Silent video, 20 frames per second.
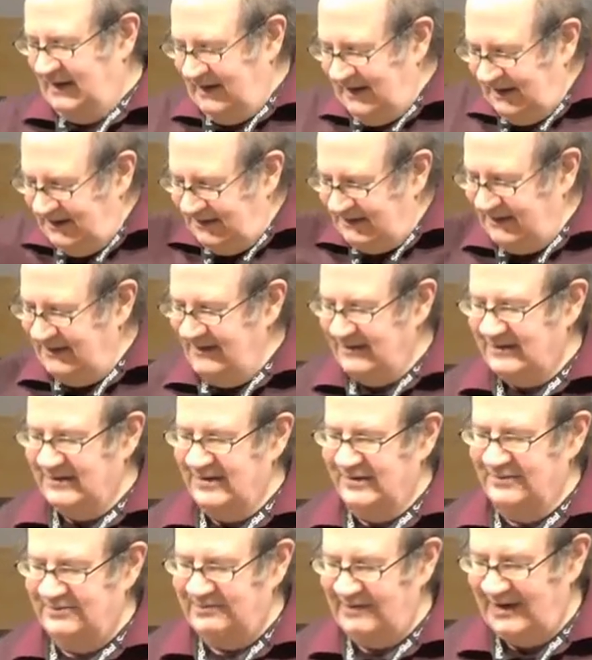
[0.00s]
is
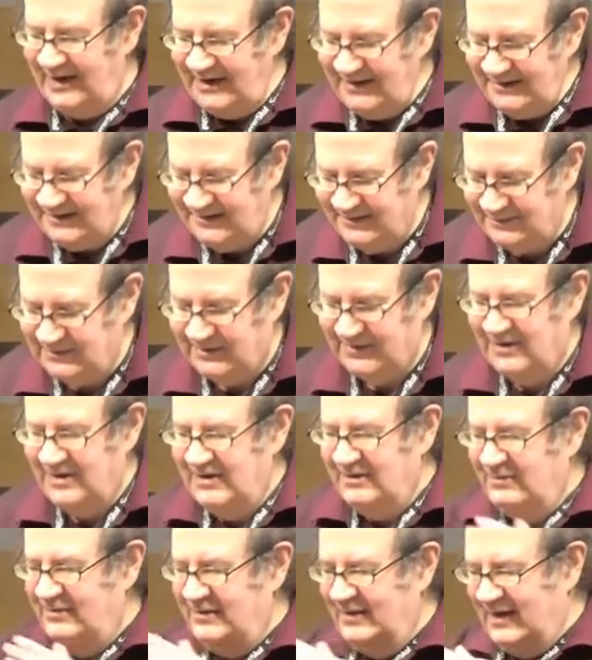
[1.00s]
incomprehensible
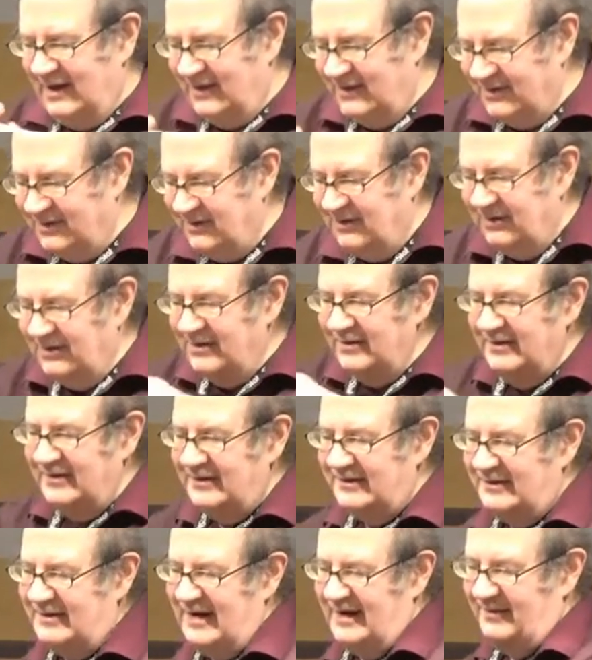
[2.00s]
without all the
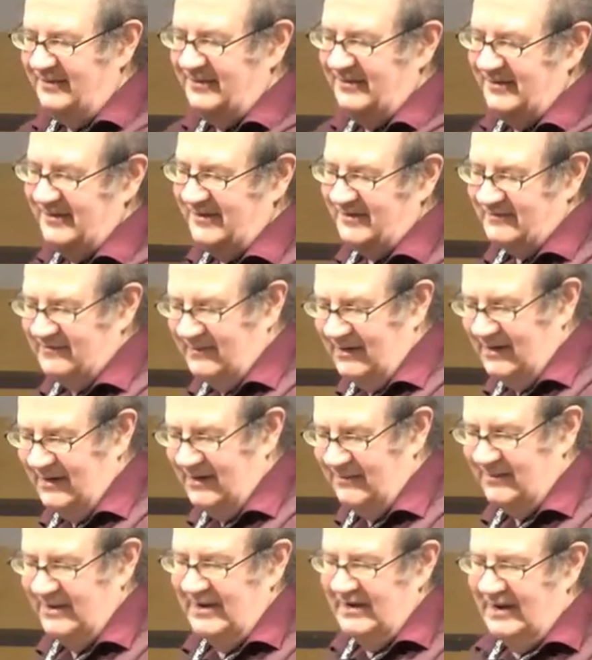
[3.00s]
steps
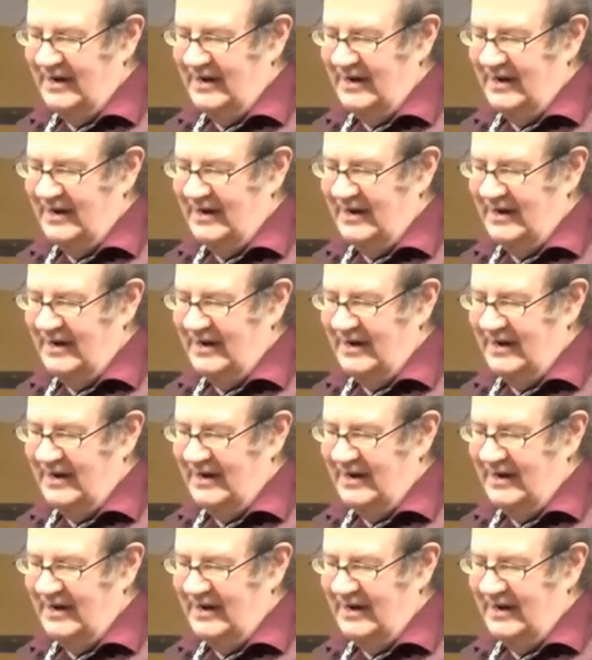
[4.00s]
described.